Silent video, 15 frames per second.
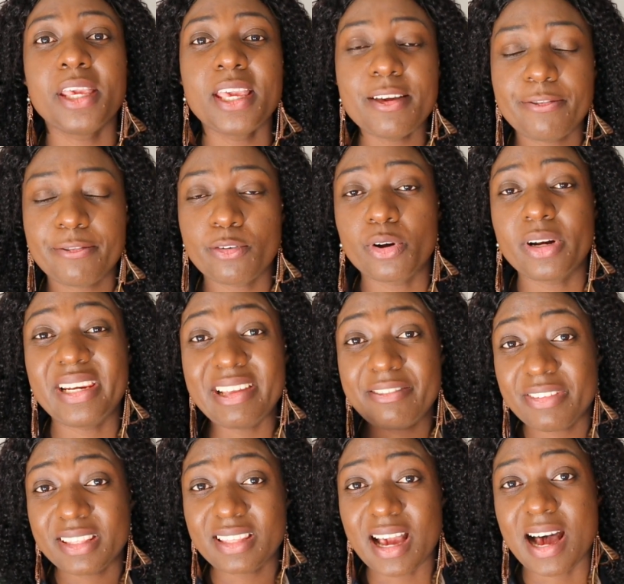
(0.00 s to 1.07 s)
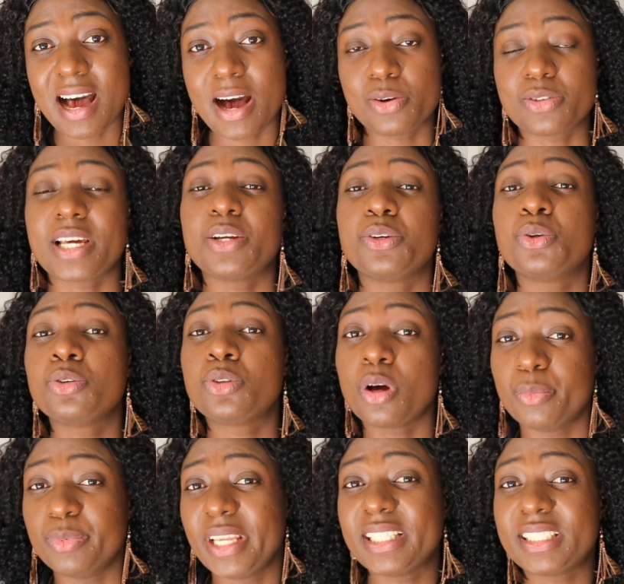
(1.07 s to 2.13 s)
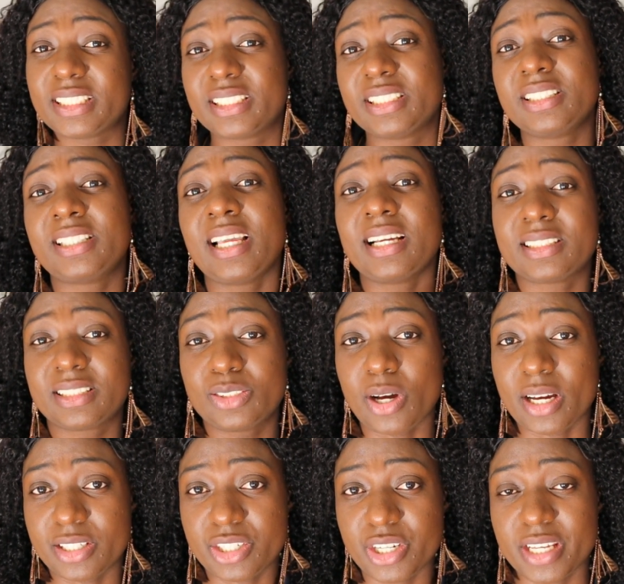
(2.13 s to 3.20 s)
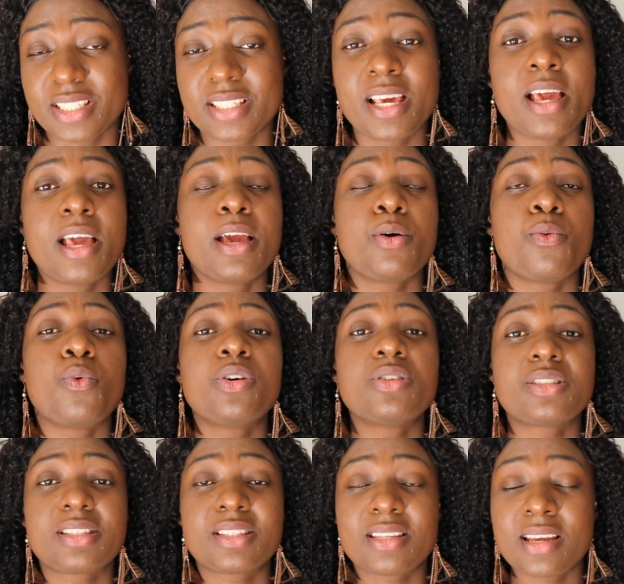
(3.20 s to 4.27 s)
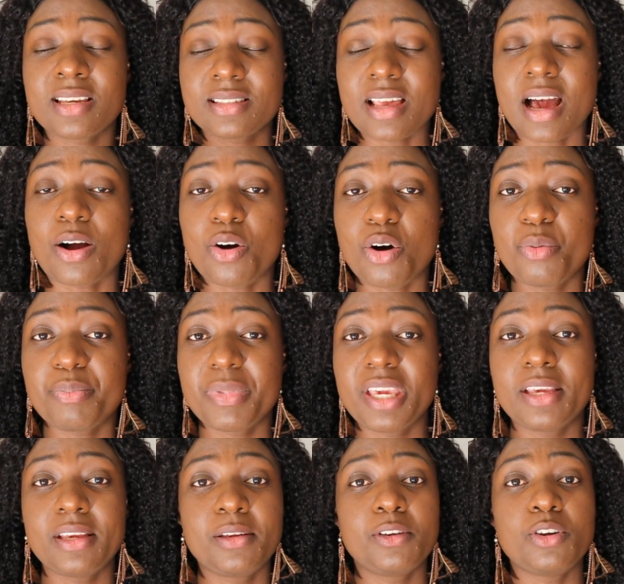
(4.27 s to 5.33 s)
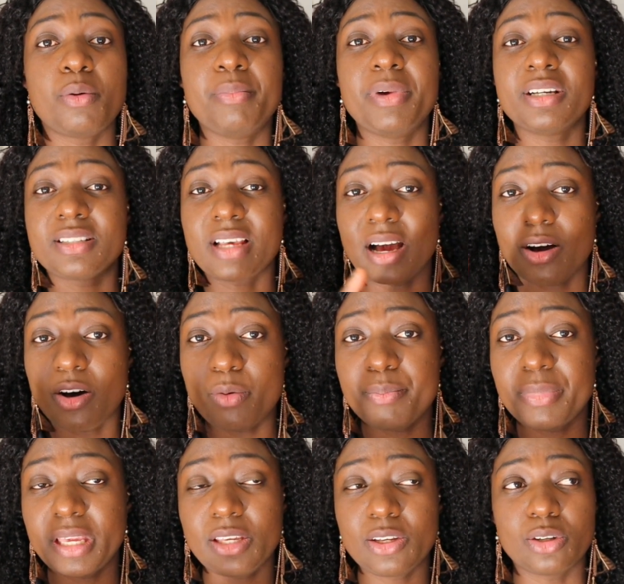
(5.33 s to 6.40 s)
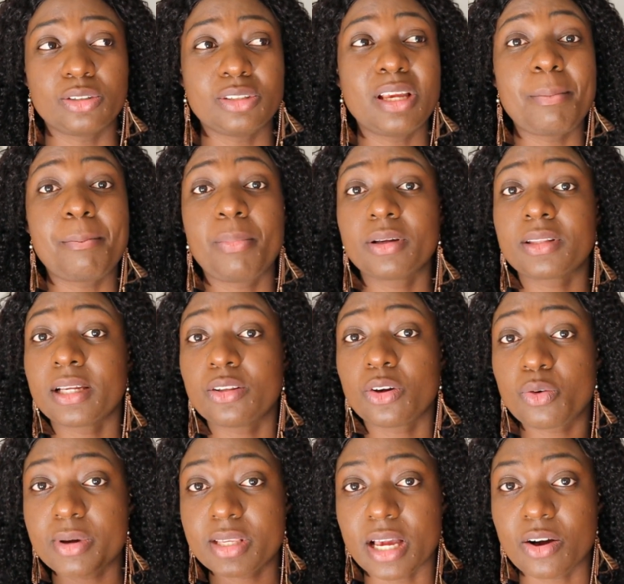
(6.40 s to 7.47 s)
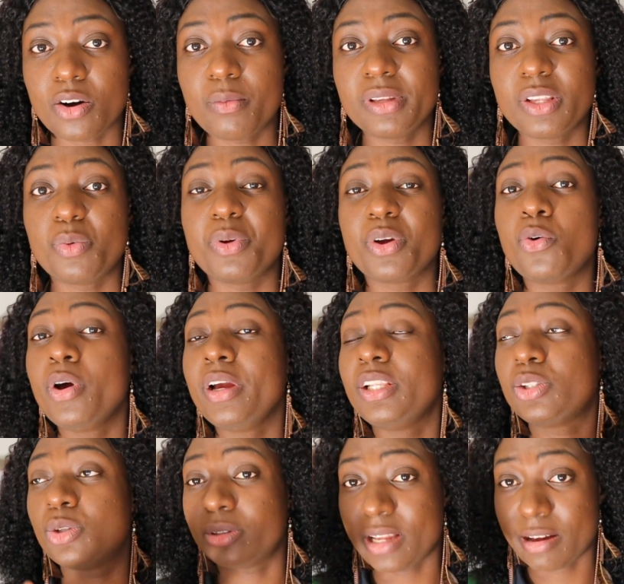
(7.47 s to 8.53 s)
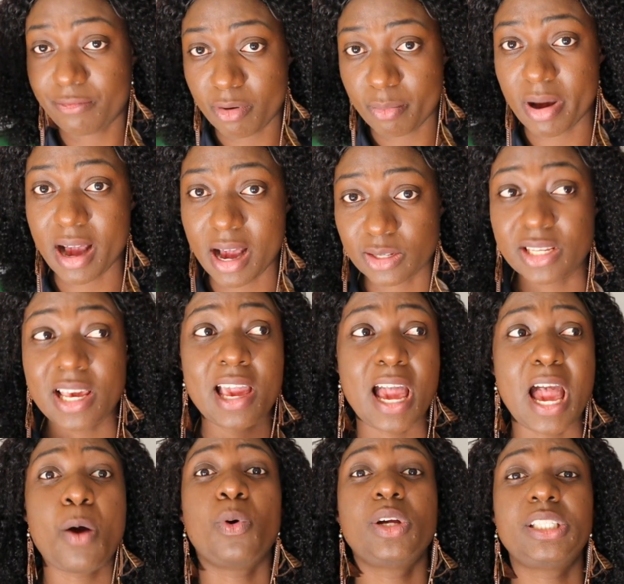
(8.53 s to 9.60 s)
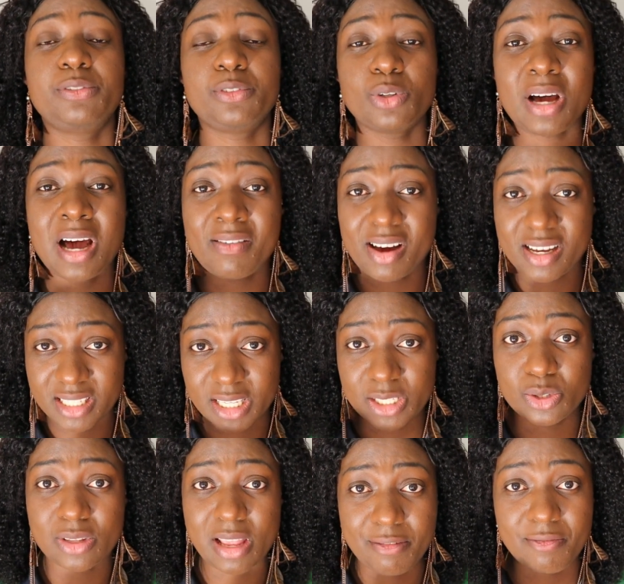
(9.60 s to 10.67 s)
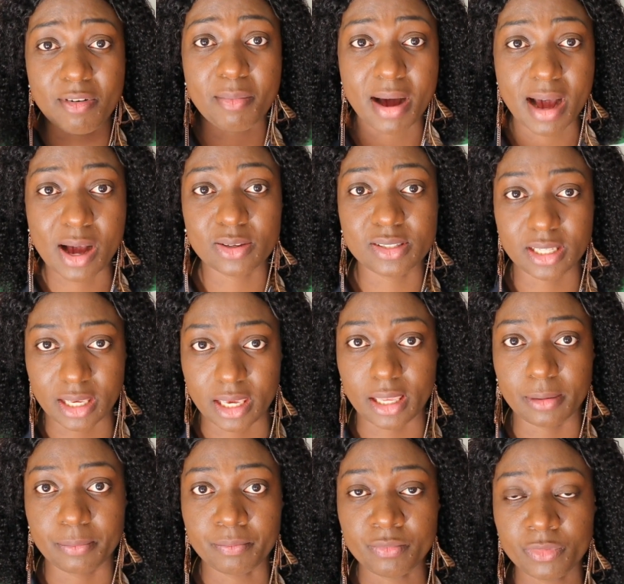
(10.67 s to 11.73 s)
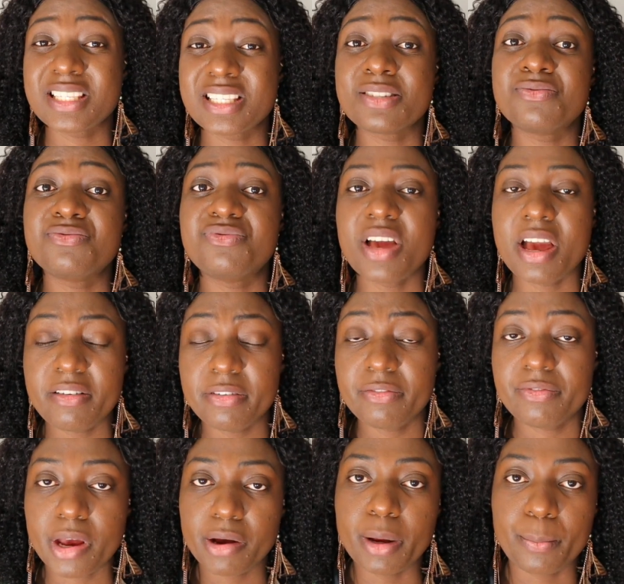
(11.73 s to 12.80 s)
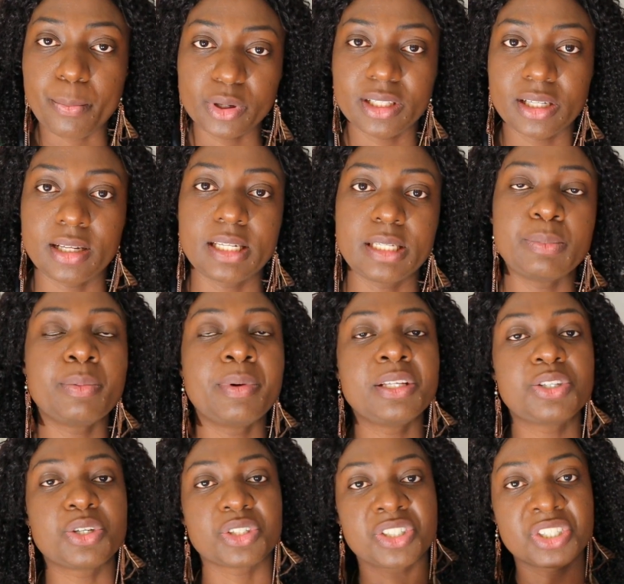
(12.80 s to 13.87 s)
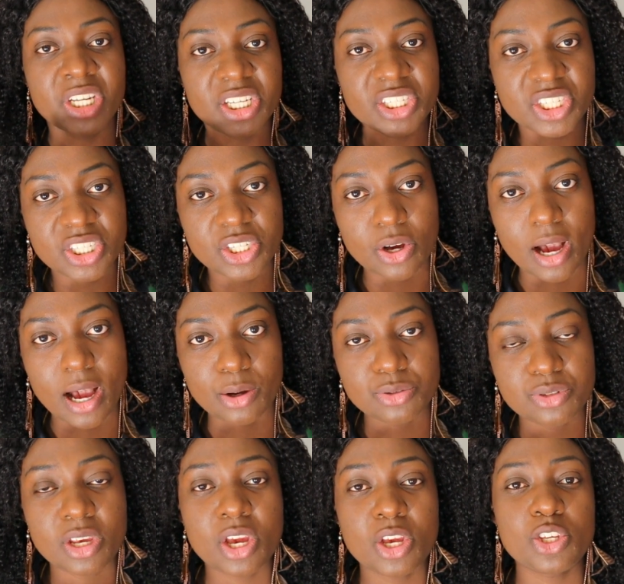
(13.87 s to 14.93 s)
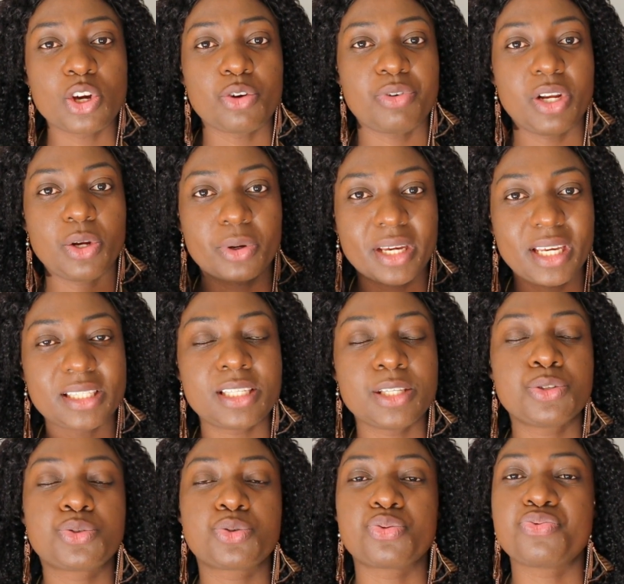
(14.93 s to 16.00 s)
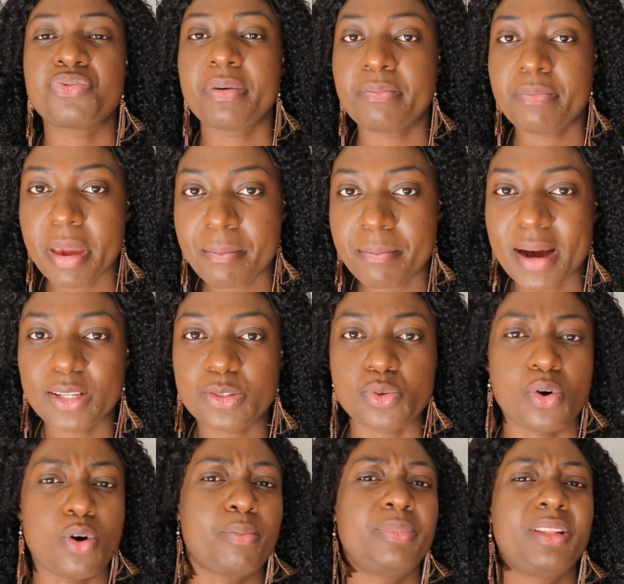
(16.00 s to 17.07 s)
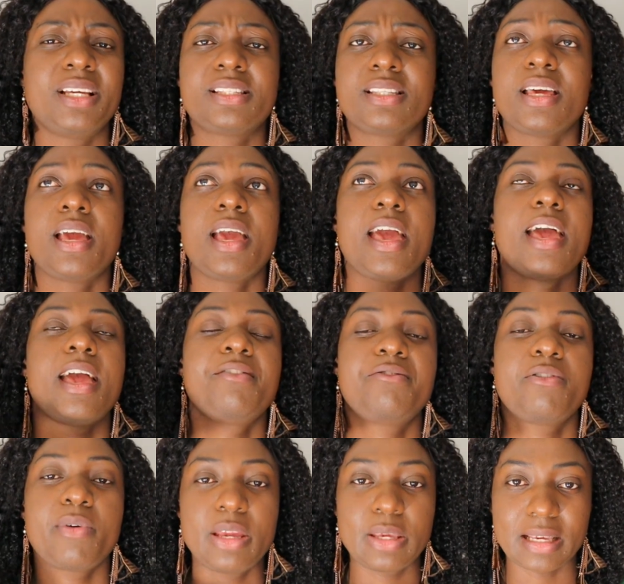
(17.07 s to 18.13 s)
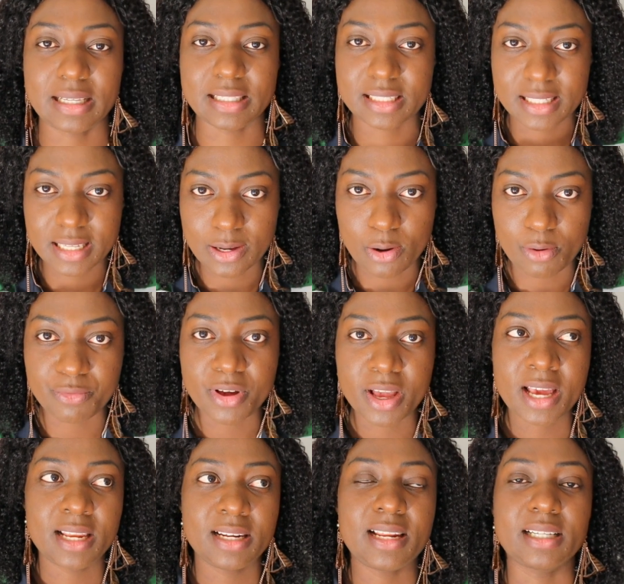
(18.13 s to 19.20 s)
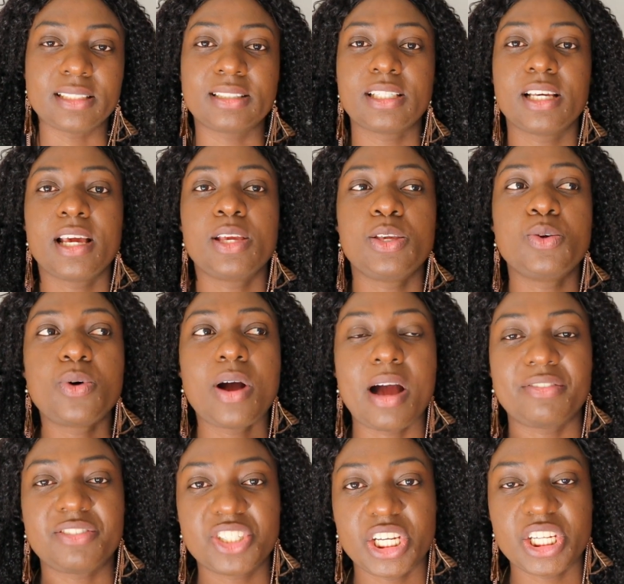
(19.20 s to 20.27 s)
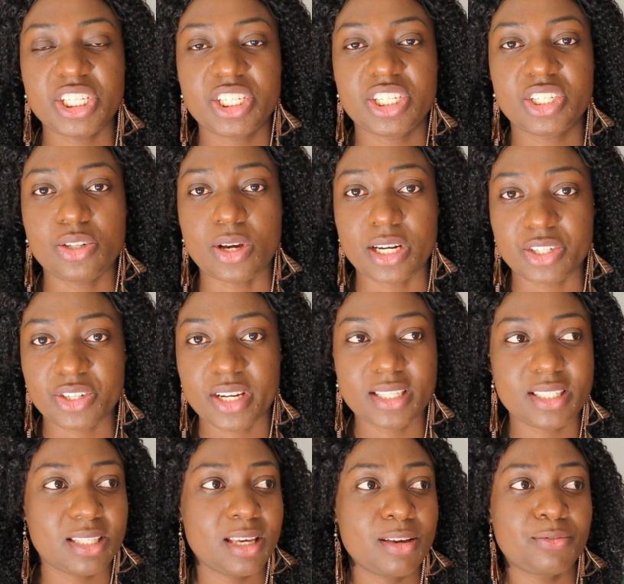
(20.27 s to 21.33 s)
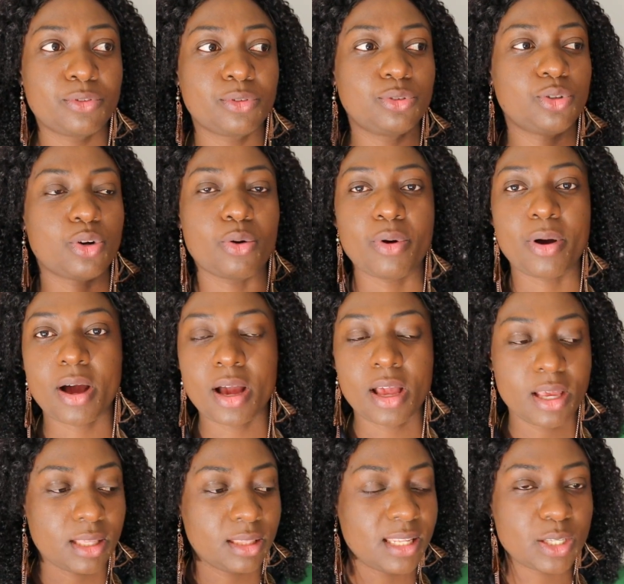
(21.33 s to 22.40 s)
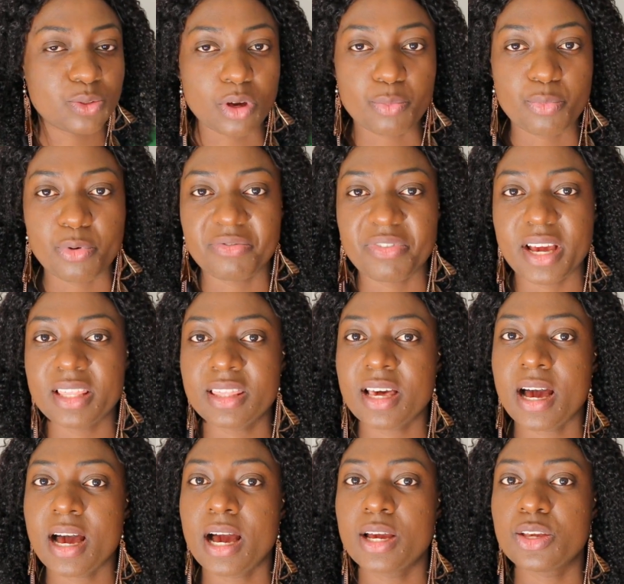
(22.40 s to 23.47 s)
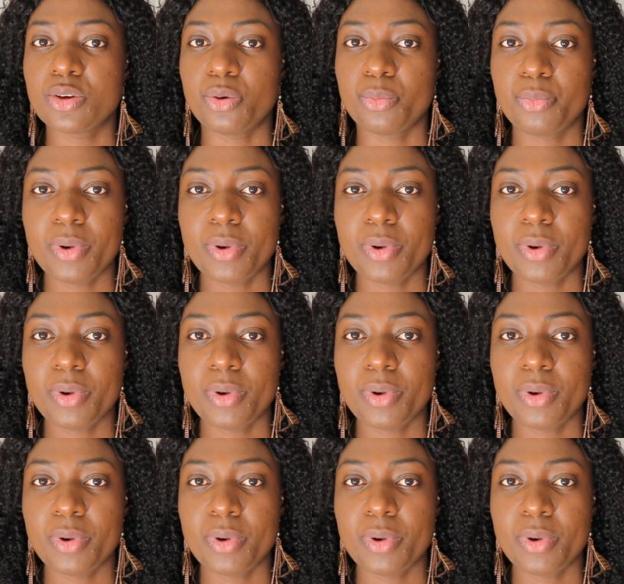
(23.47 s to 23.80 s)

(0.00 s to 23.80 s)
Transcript: If you're leaving that house and you don't update that your address, once things are coming, your mails are coming, your important documents are coming, they'll be going to that former house. And what if you don't have access to that former house again? So it is very, very important that the moment you're changing your house, you're relocating, to remember to update everywhere you can think of that you have changed your address, even your network provider, your